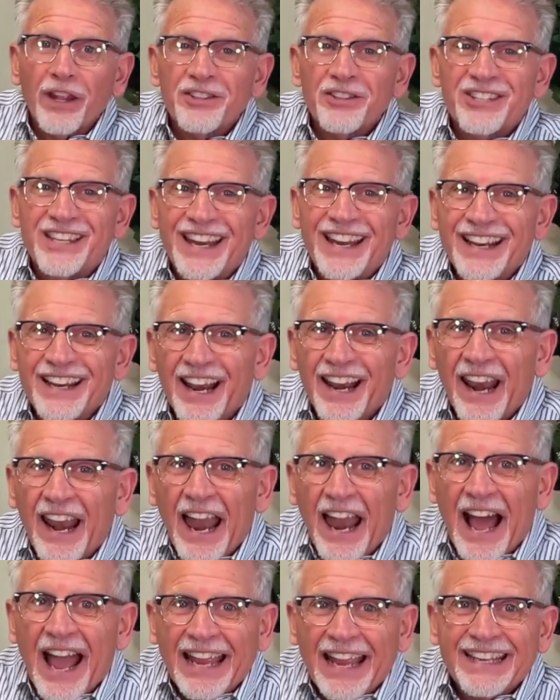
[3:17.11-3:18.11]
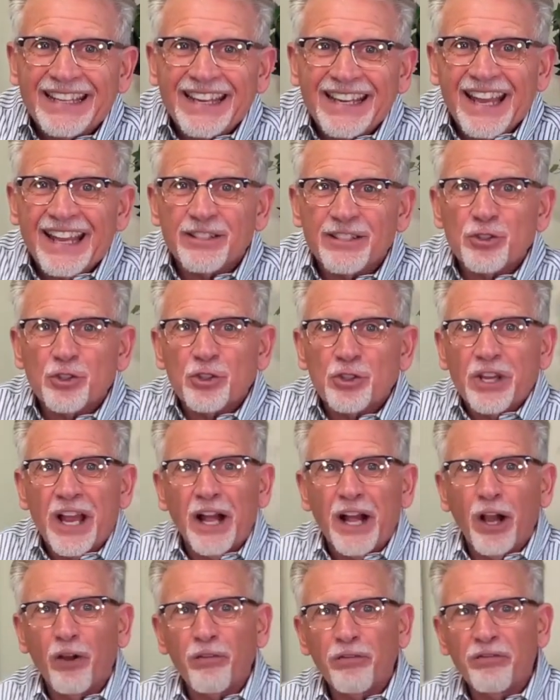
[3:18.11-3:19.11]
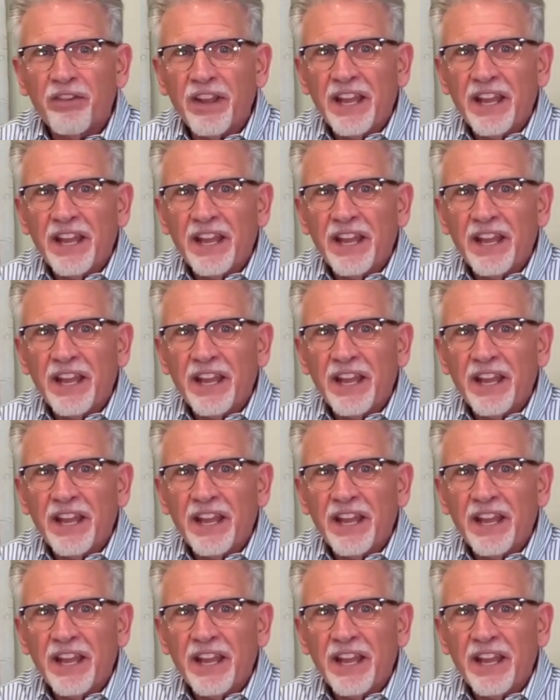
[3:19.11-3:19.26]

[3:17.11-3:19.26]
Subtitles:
delight itself